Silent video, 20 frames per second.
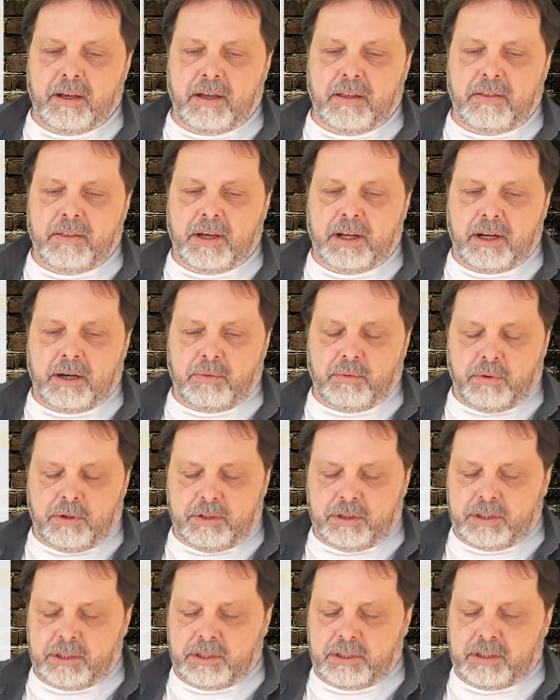And then I
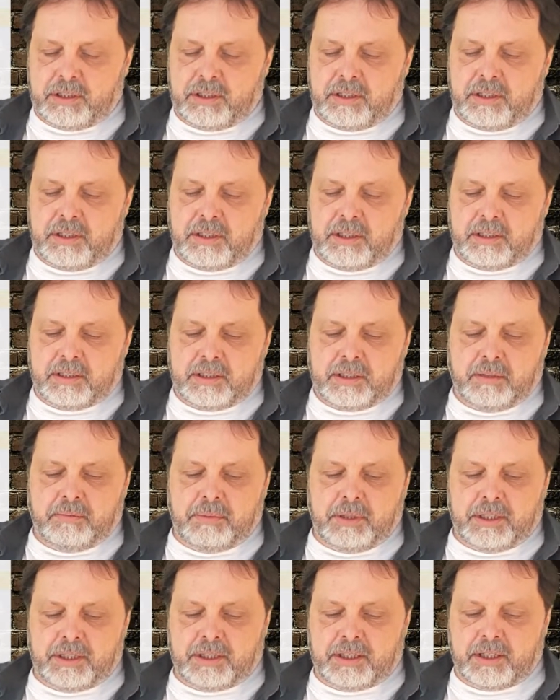want a
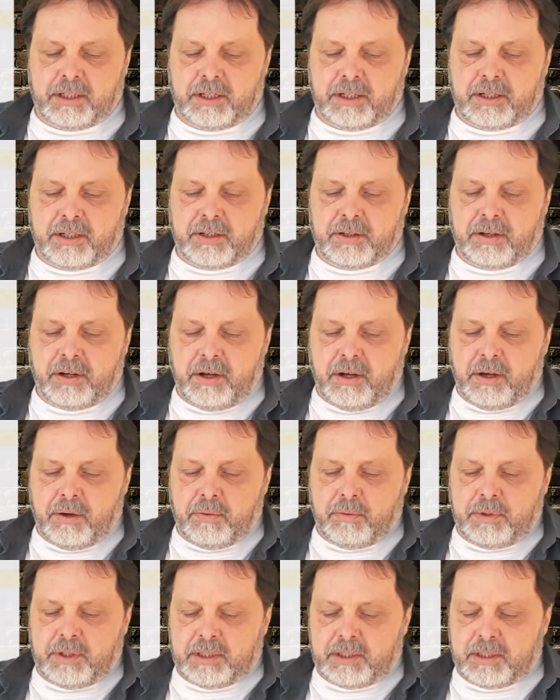sublist here
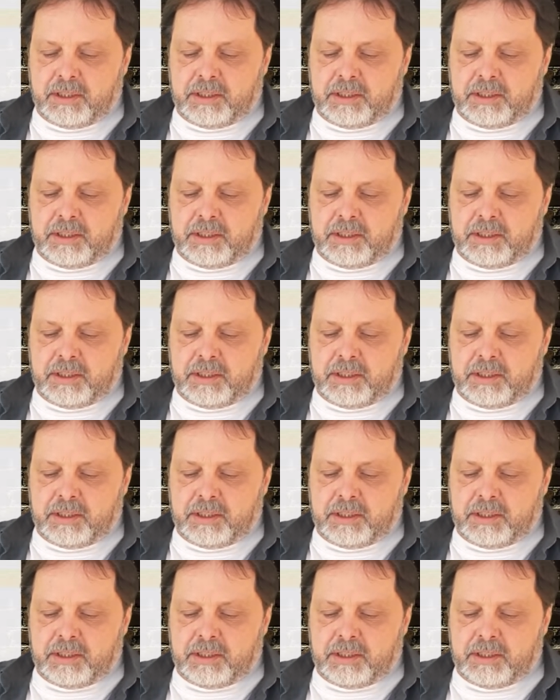with